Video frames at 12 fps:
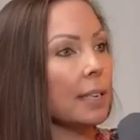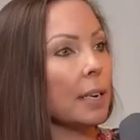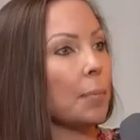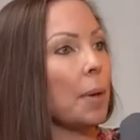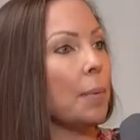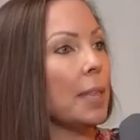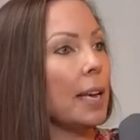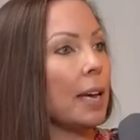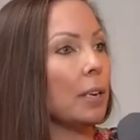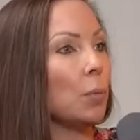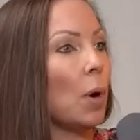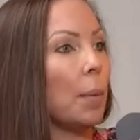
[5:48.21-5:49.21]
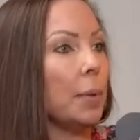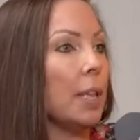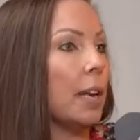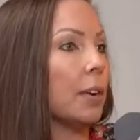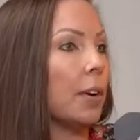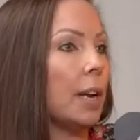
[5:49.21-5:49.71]
like maybe they had to wipe a
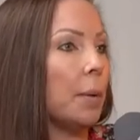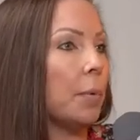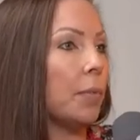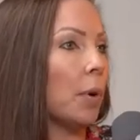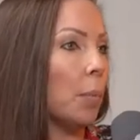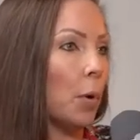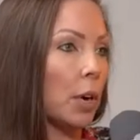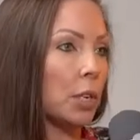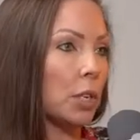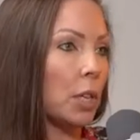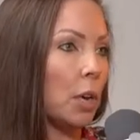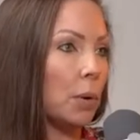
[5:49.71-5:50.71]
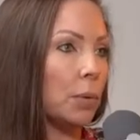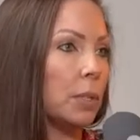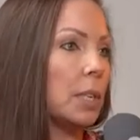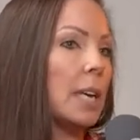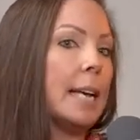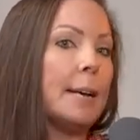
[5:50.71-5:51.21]
line of credit before a mortgage closed.